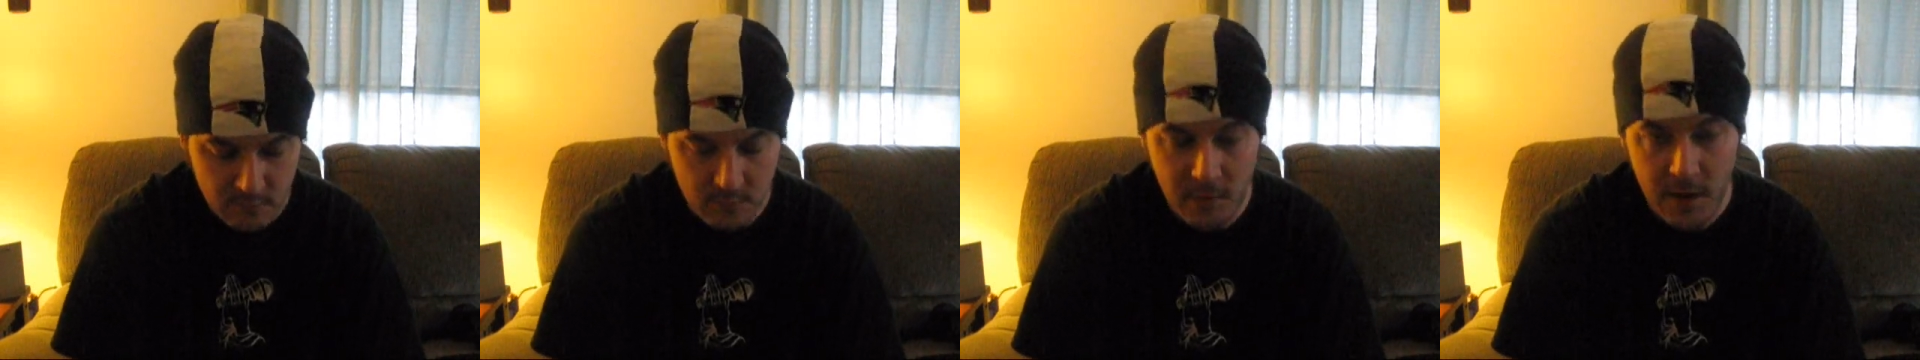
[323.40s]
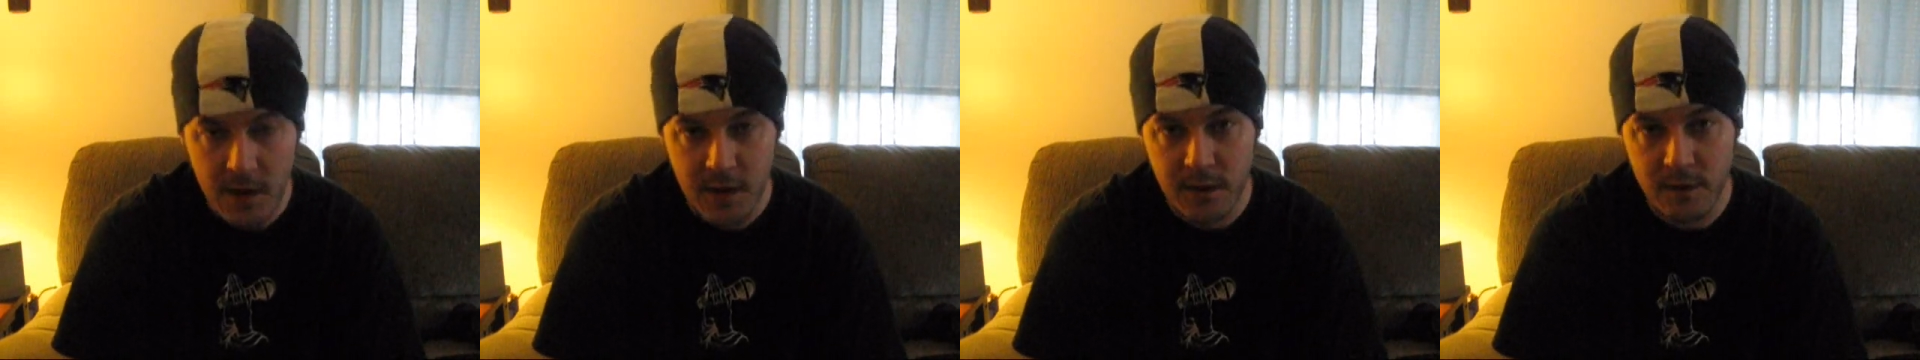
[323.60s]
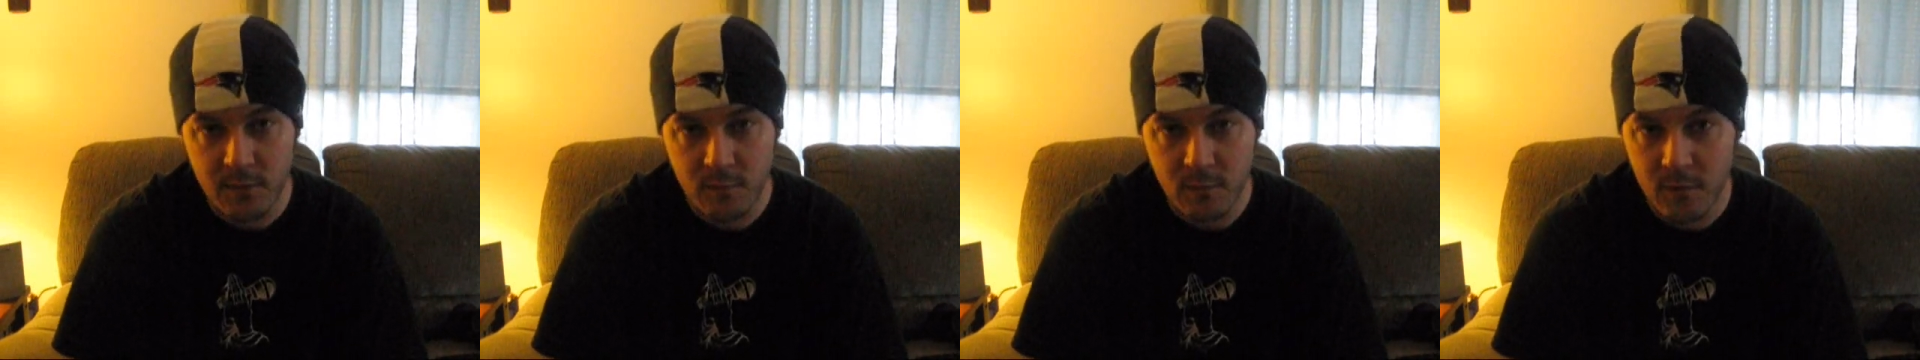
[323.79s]

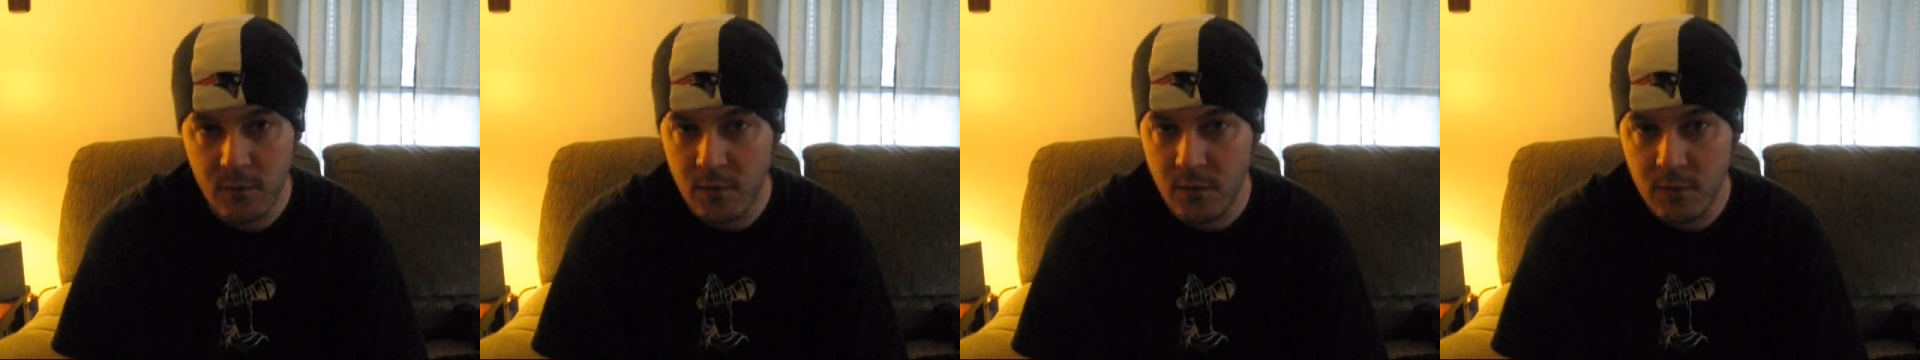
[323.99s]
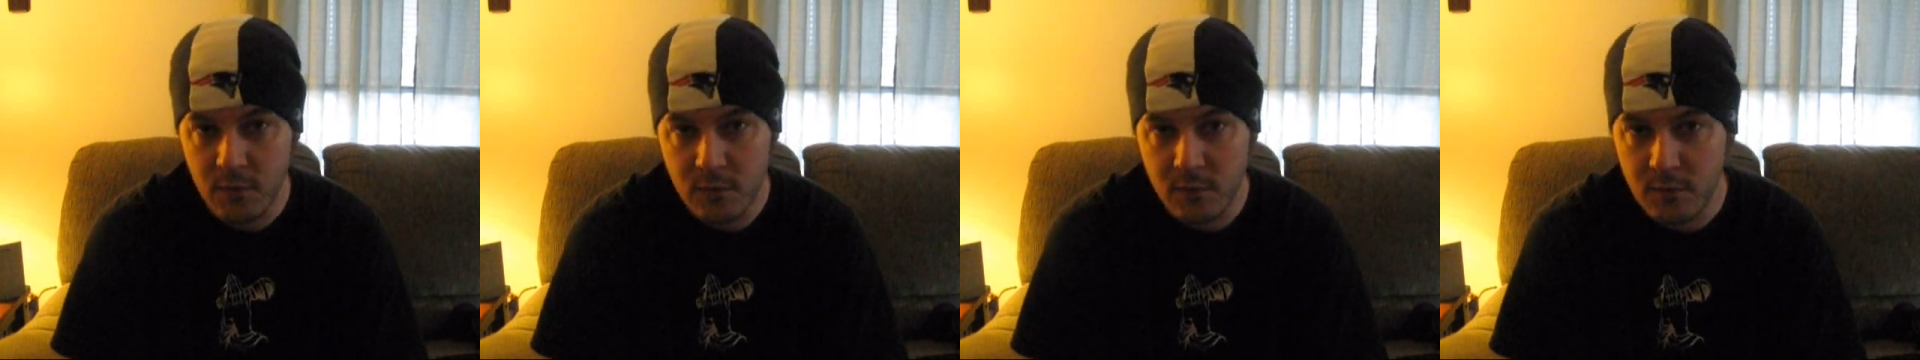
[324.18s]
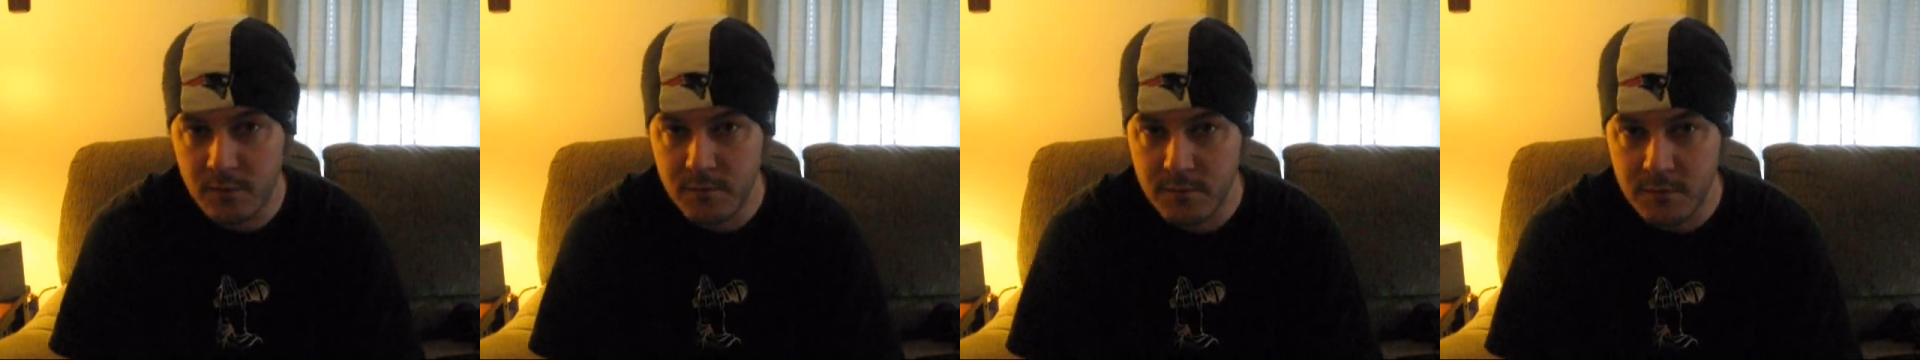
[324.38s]
rock and
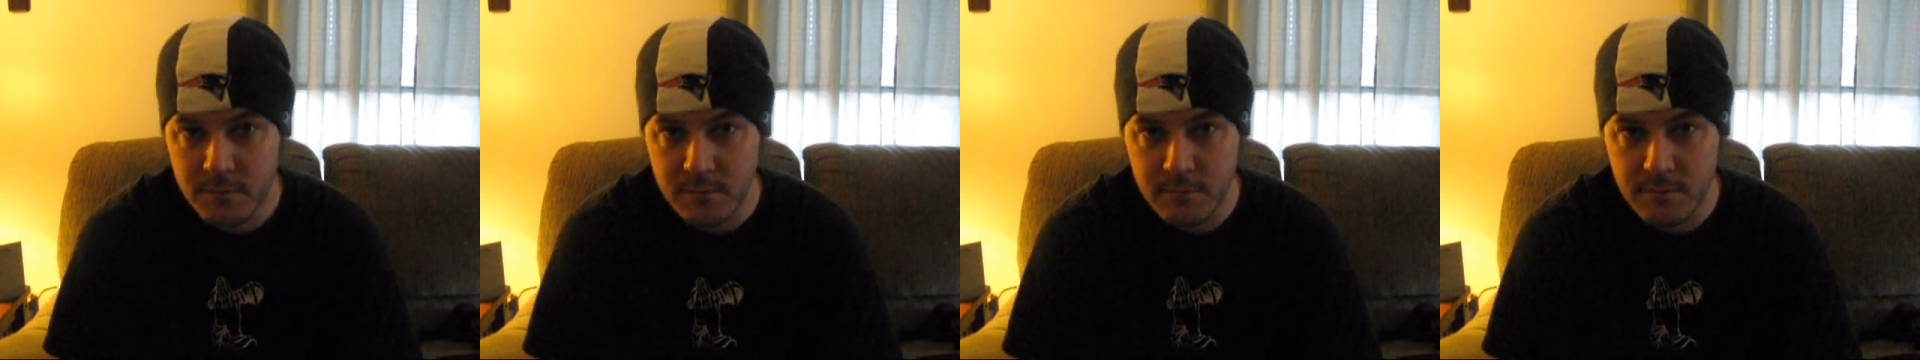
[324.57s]
roll,